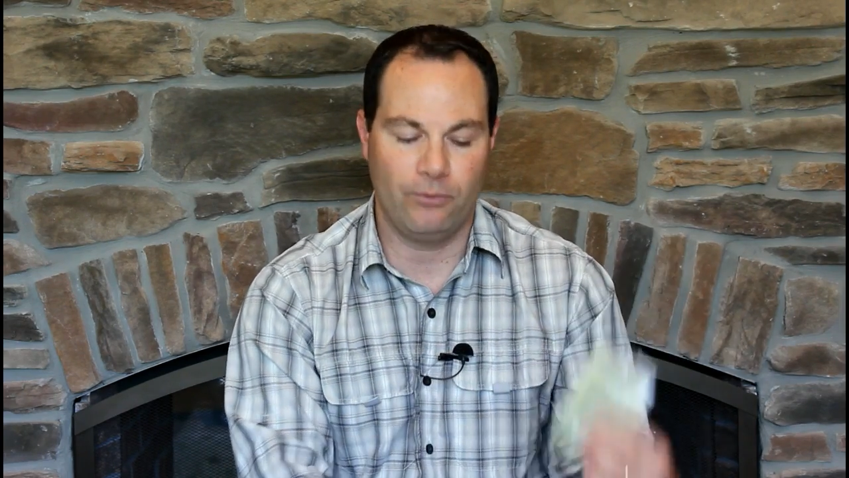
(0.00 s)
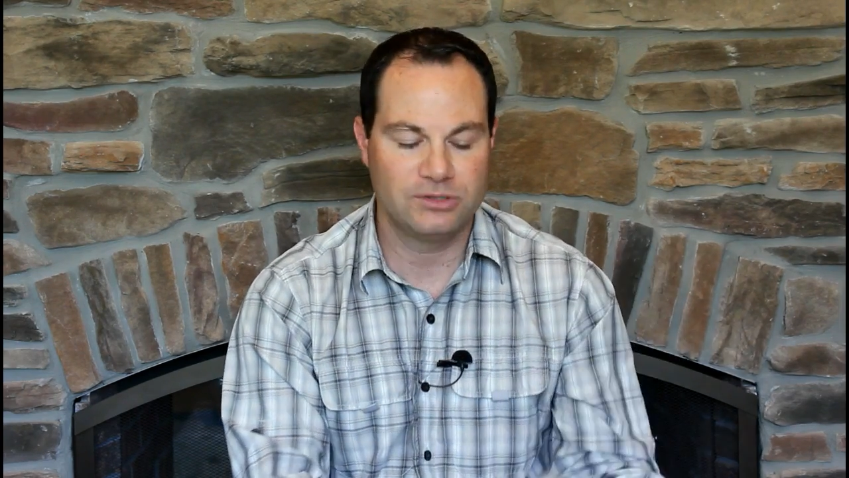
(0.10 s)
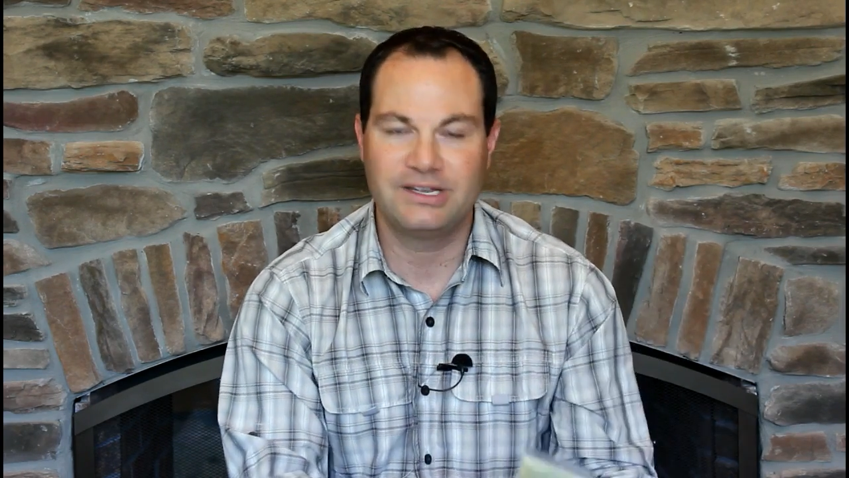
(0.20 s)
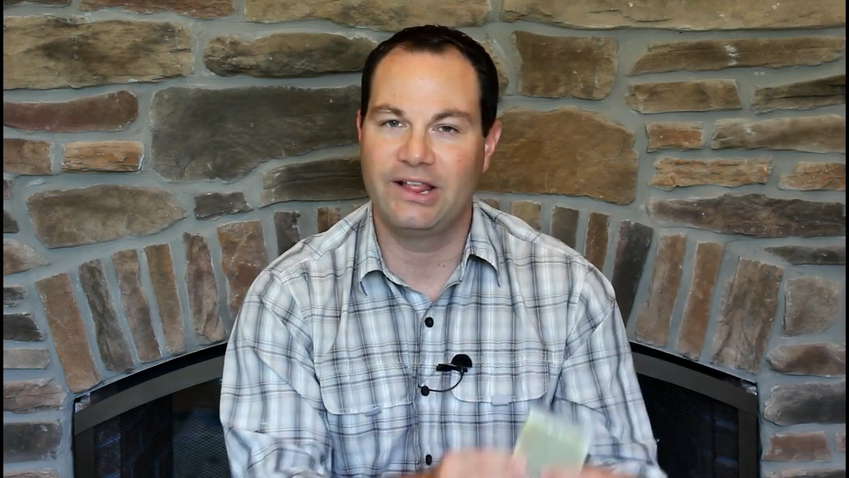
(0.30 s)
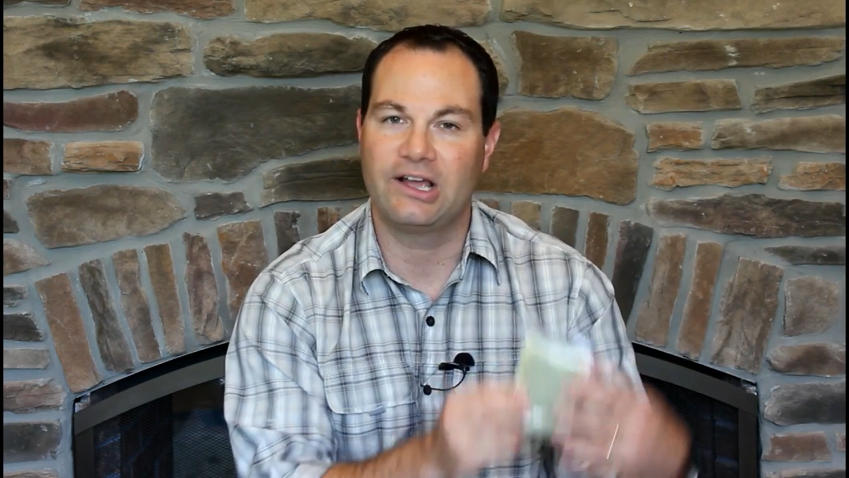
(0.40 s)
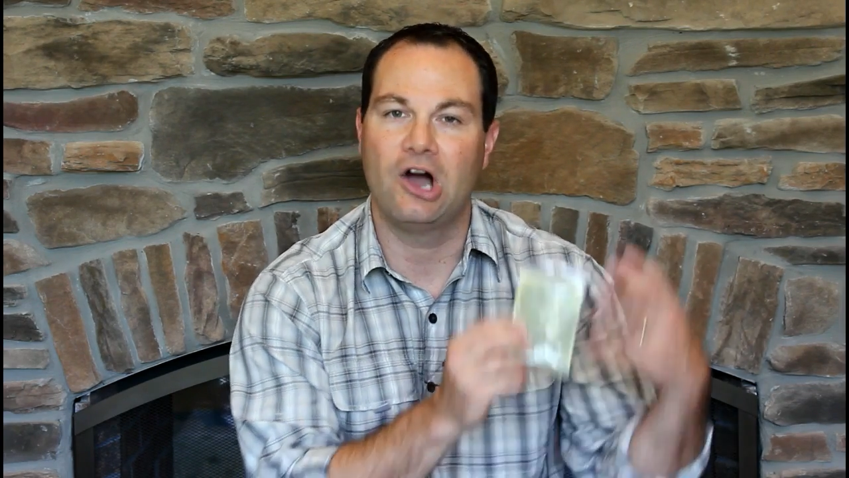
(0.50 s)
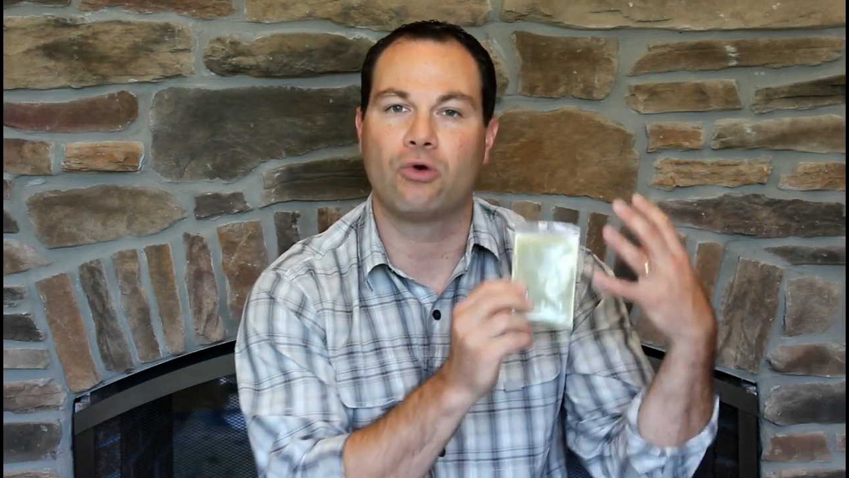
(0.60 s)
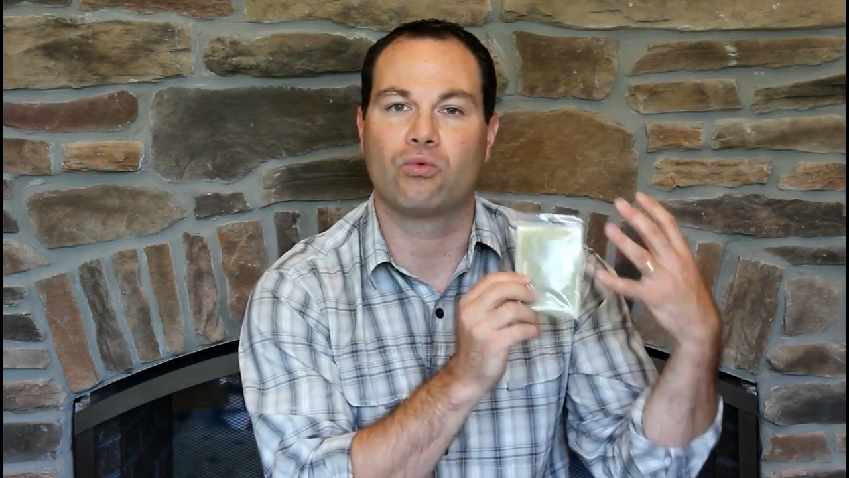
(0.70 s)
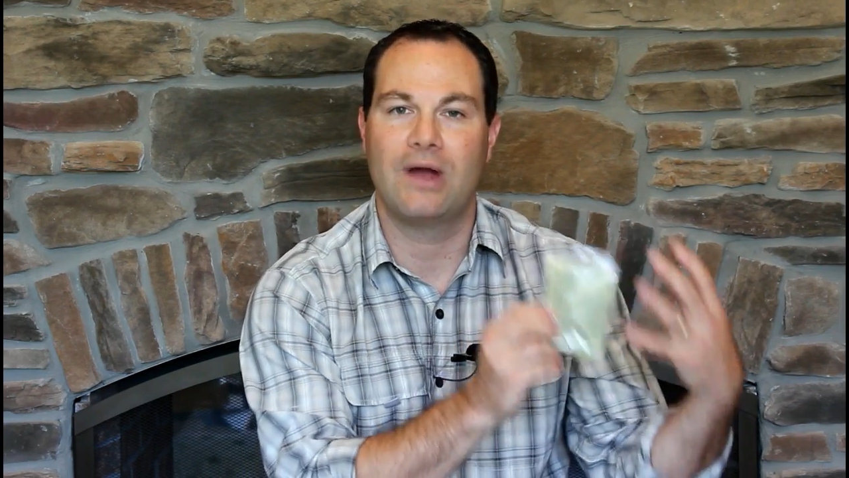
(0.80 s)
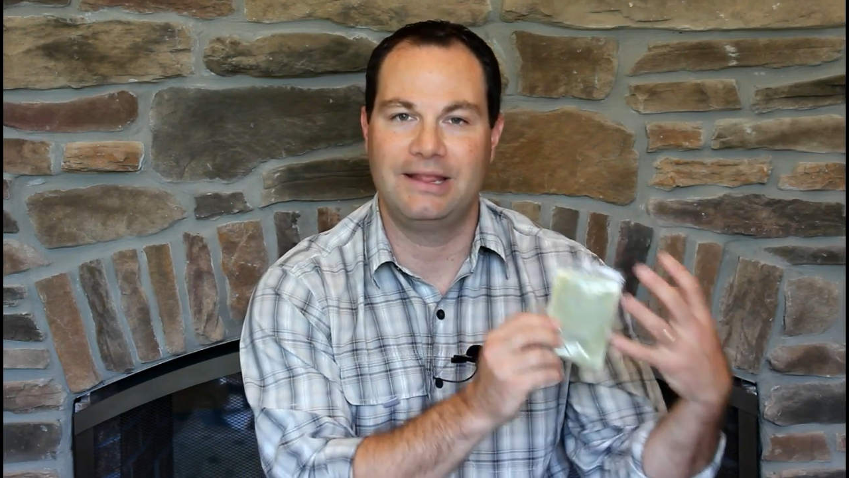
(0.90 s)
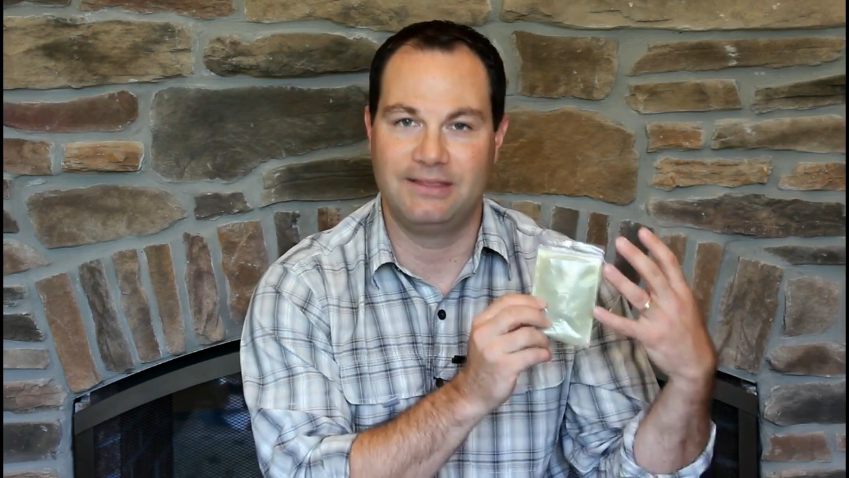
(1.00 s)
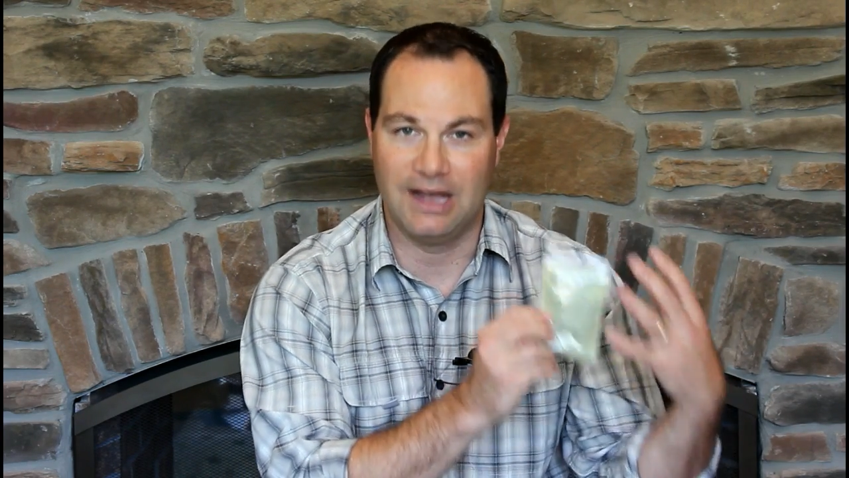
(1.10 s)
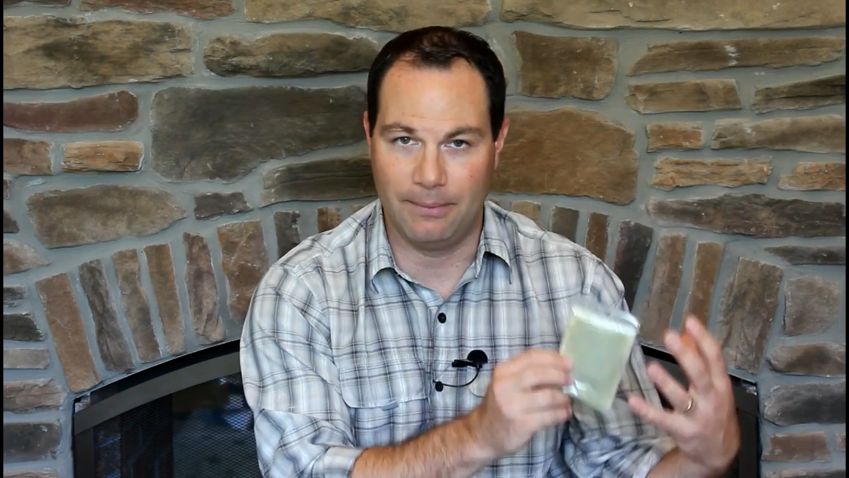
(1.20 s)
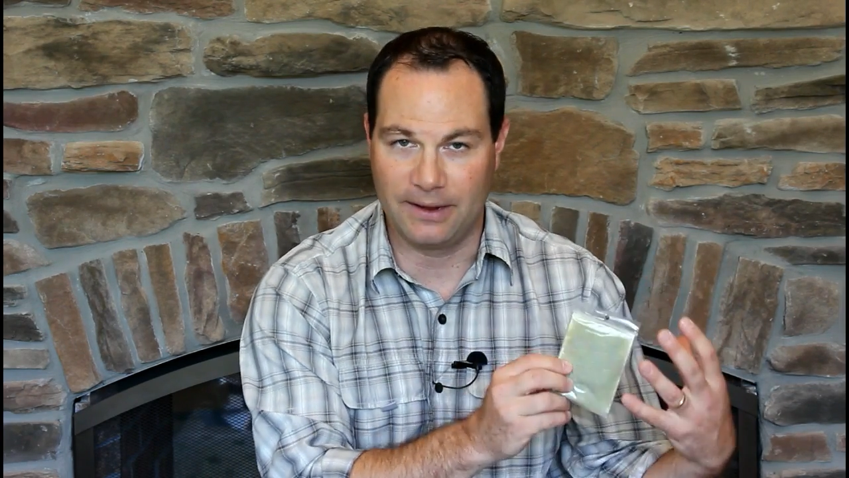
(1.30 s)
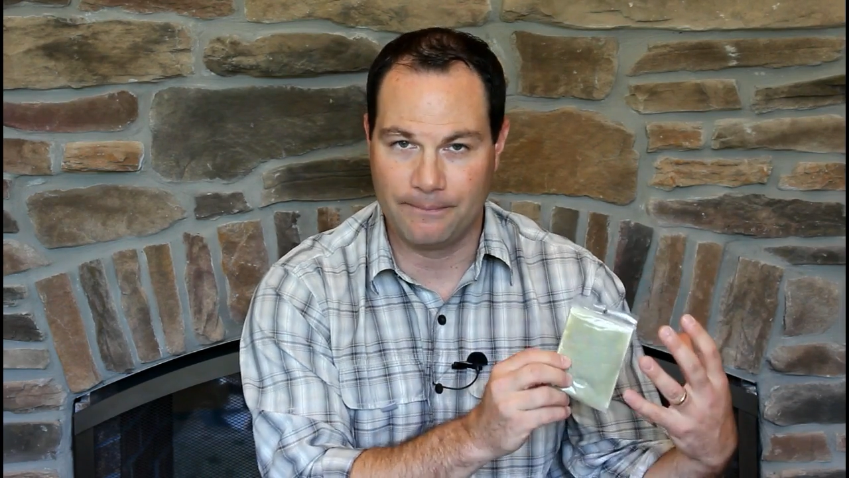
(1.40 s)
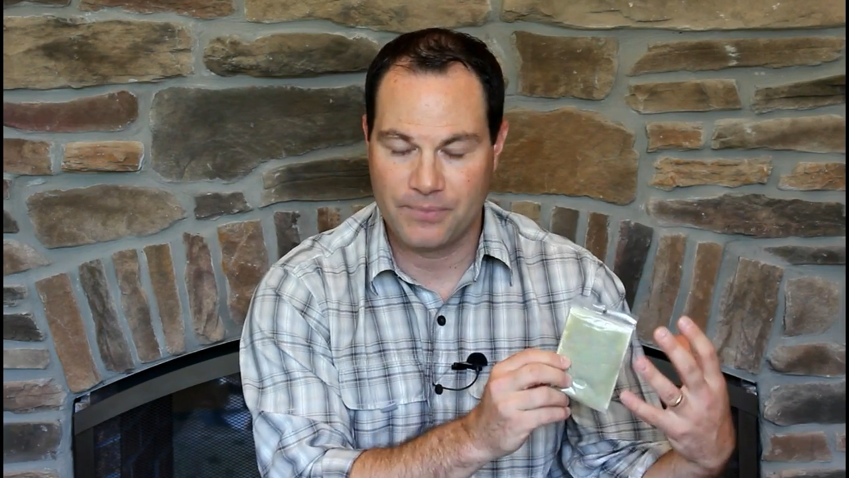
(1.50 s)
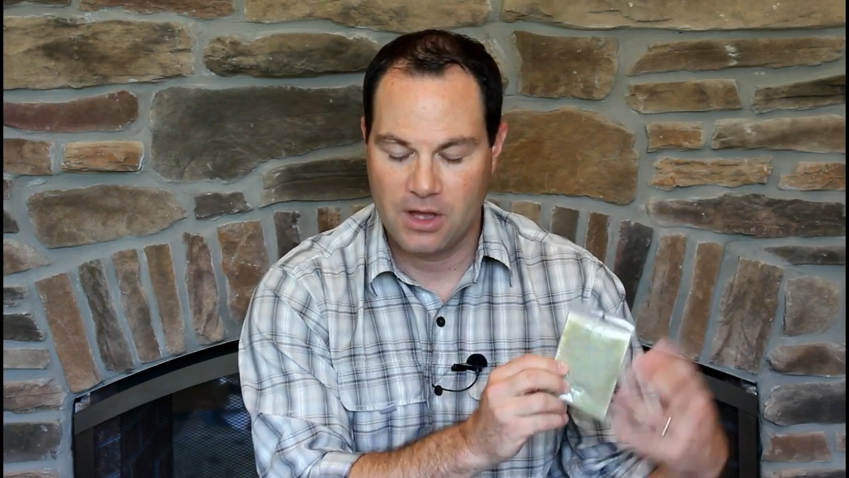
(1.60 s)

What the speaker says: We'll say like a red dubbing.